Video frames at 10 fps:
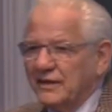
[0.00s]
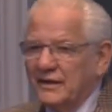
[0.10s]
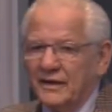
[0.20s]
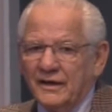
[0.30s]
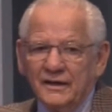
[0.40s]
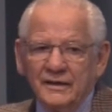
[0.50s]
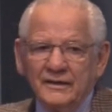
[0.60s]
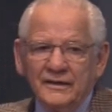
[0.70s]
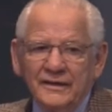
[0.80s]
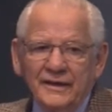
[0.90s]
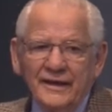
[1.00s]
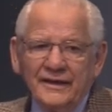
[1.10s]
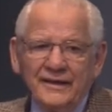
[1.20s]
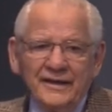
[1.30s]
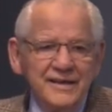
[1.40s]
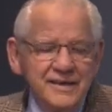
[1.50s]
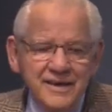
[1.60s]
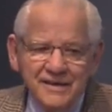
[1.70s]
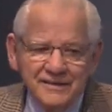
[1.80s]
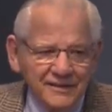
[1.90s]
Uh, and, and
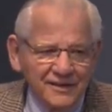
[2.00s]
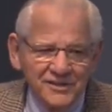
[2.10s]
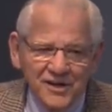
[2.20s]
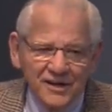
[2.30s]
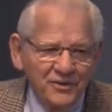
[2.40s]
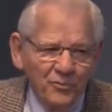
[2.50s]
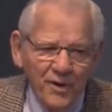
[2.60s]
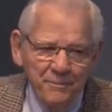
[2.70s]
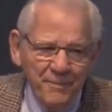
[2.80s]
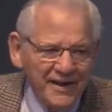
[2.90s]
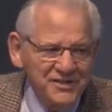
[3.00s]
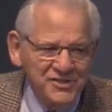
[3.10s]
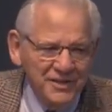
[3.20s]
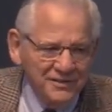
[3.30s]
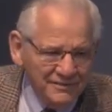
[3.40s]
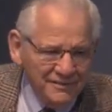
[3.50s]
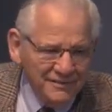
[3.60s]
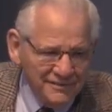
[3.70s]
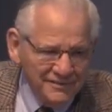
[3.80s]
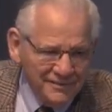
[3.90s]
again, the conductor went back and said,
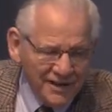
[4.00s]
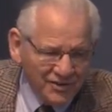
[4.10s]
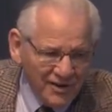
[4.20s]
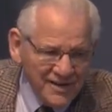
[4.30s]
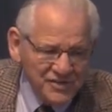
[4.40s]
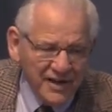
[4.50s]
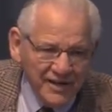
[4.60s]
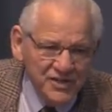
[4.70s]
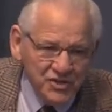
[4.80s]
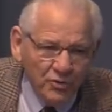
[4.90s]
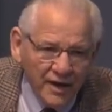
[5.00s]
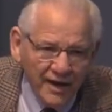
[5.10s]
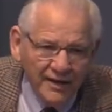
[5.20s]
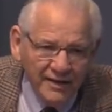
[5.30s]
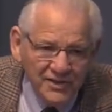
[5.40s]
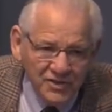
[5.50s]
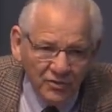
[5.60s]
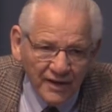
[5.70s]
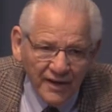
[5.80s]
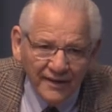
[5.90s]
Dr. Einstein, it's okay. It's
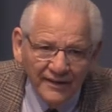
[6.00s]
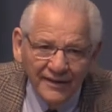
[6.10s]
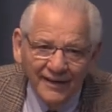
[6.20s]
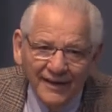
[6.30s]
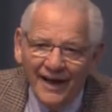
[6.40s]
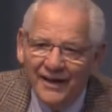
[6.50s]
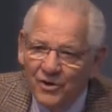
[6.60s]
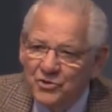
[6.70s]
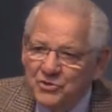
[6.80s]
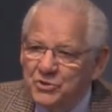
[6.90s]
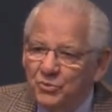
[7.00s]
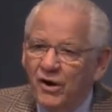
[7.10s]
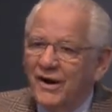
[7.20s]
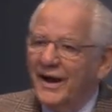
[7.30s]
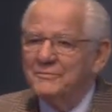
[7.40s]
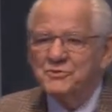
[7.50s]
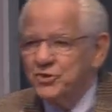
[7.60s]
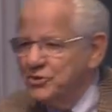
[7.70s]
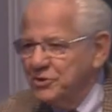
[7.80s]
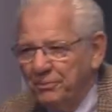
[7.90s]
okay. I know who you are. I'm
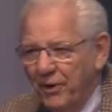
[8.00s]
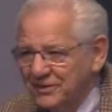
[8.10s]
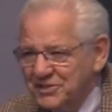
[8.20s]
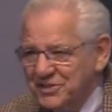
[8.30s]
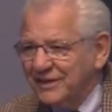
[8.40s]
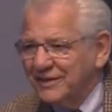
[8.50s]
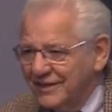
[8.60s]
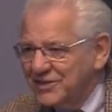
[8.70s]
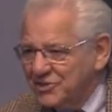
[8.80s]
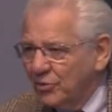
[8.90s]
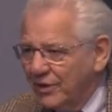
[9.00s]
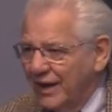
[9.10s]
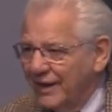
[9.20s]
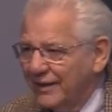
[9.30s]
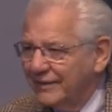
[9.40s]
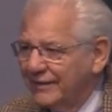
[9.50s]
sure you bought the ticket. It's okay.